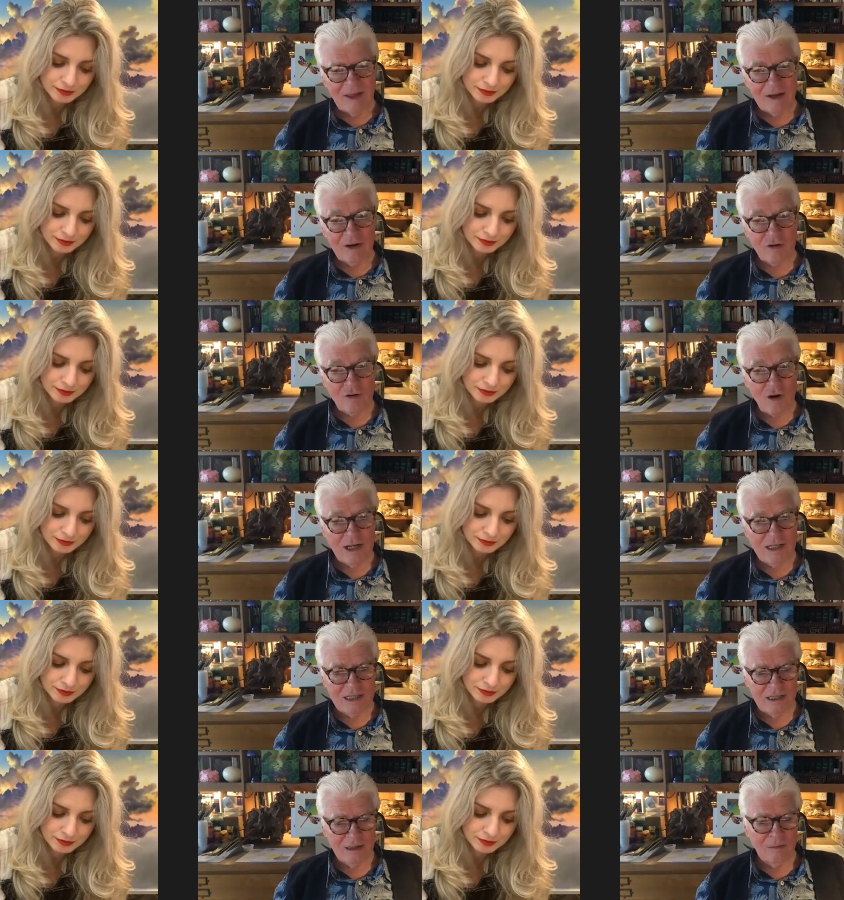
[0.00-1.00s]
Speaker 1: a
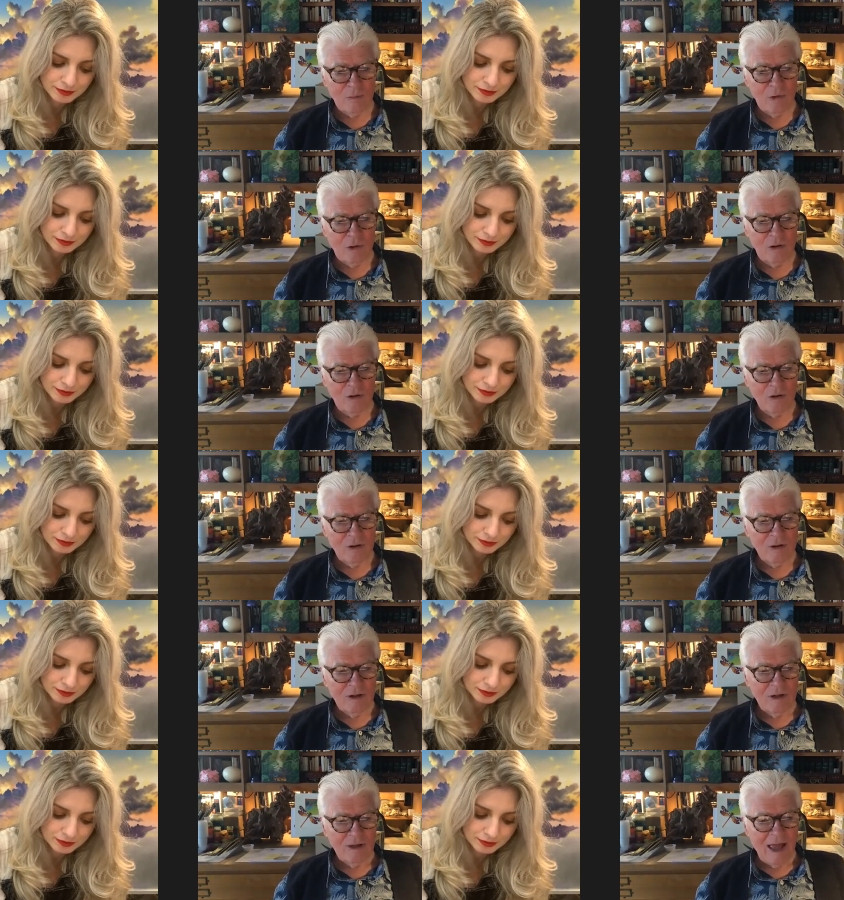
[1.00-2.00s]
great deal more
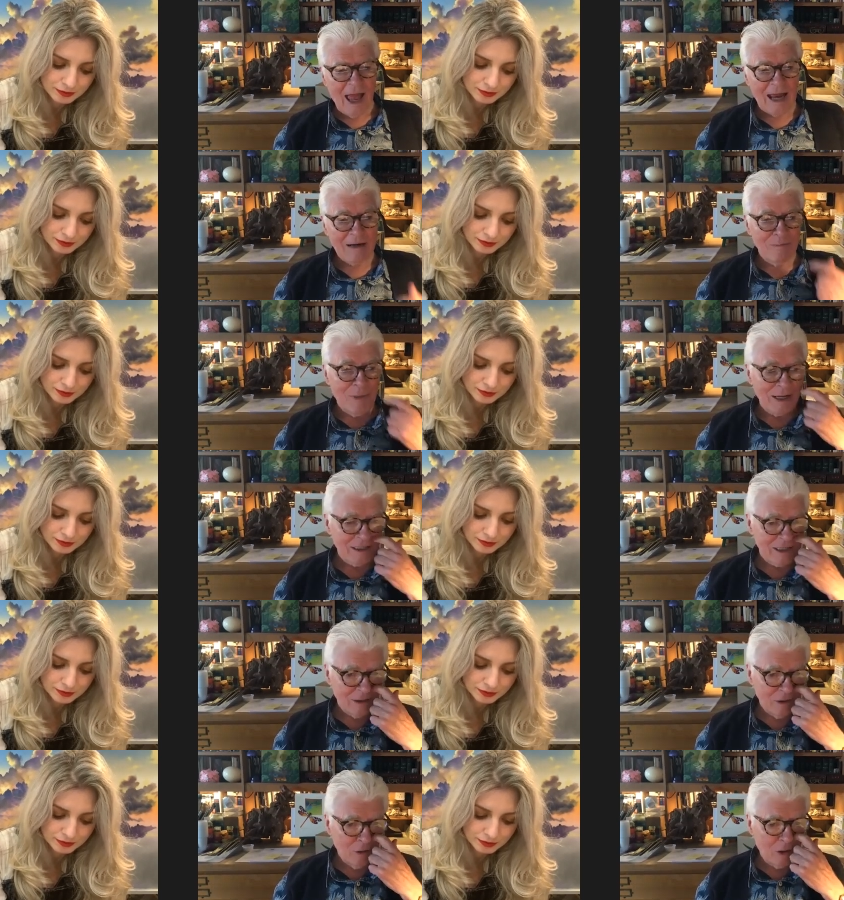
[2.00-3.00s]
and
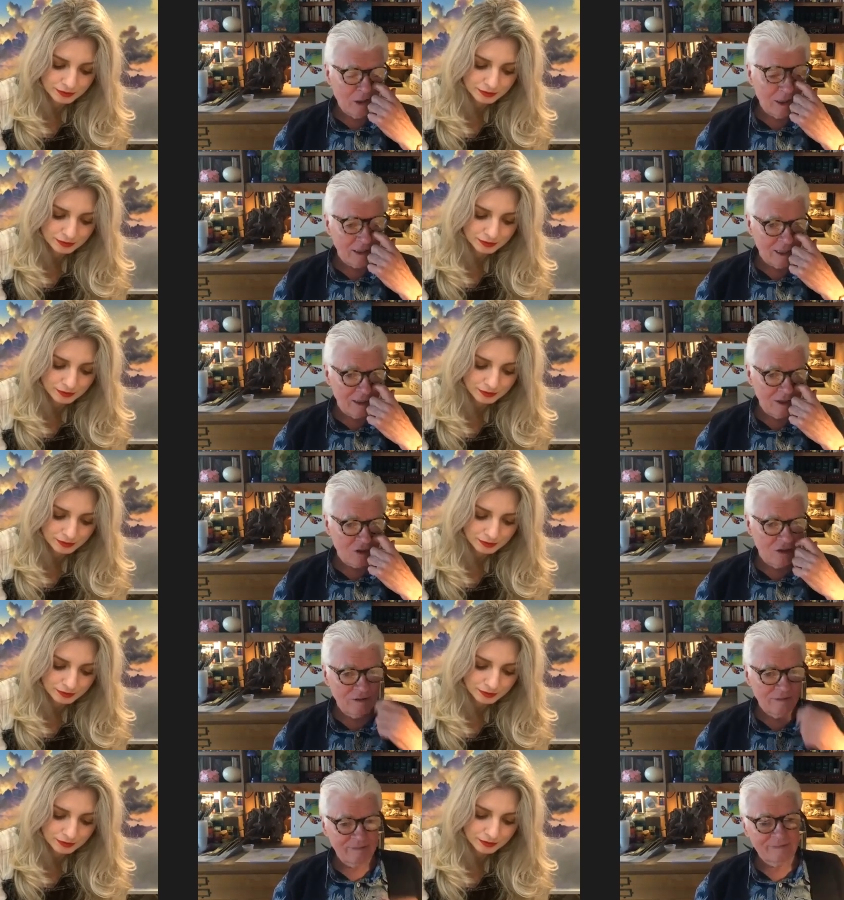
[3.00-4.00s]
better
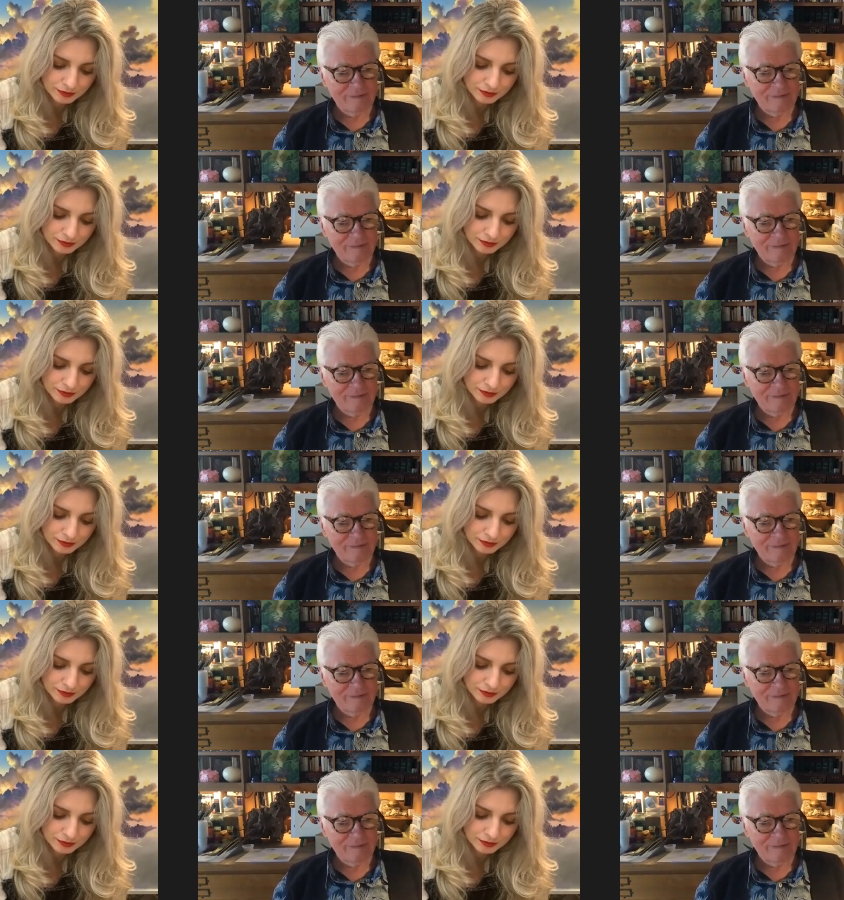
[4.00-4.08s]
organization.